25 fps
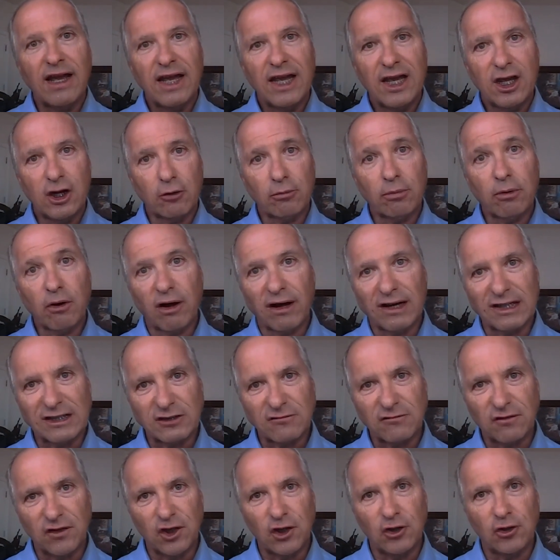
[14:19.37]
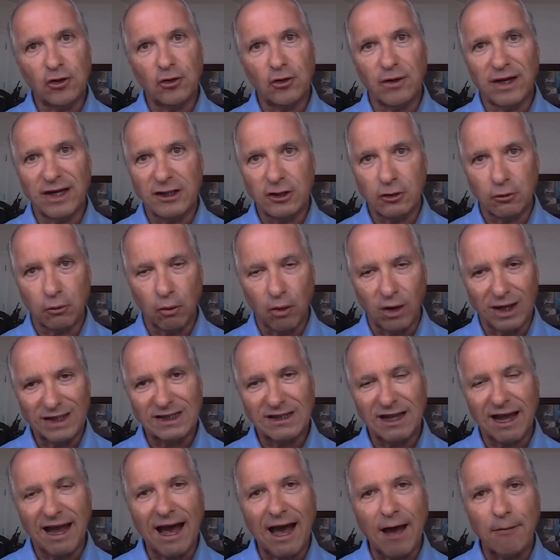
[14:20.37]
enterprise view into what's
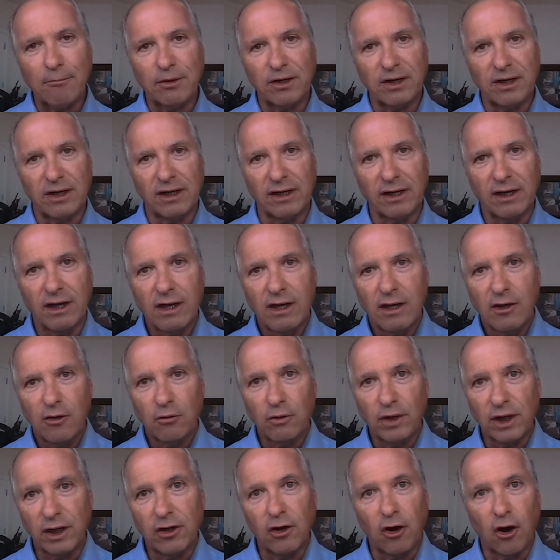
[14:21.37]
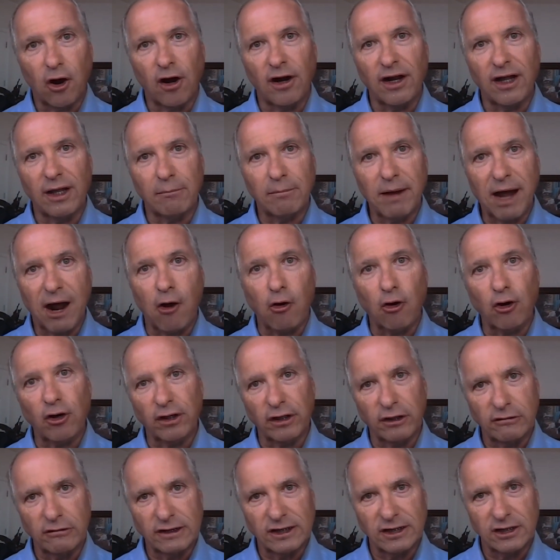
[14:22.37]
happening regarding power
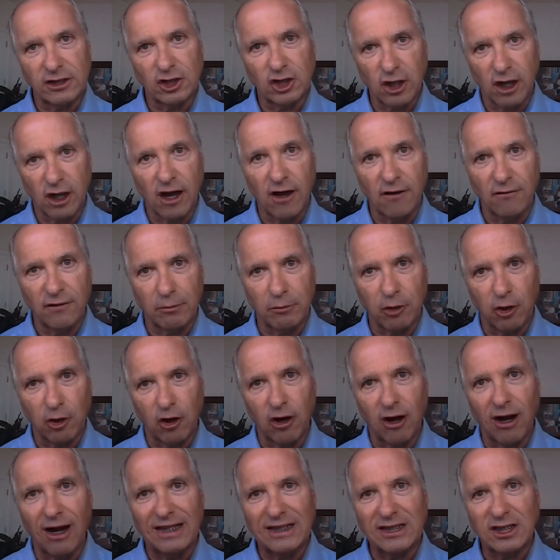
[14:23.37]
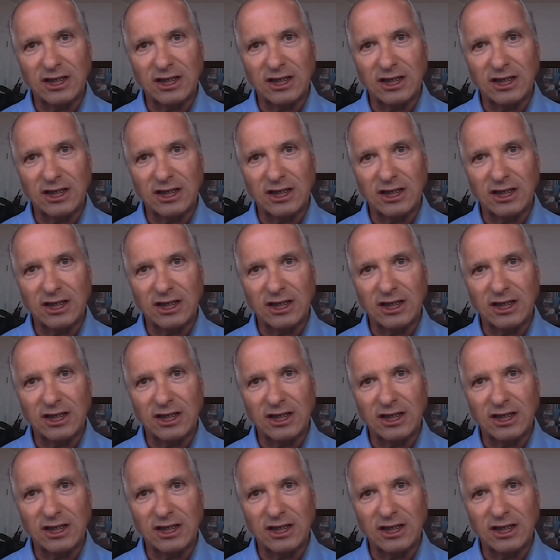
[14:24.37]
usage of MRI.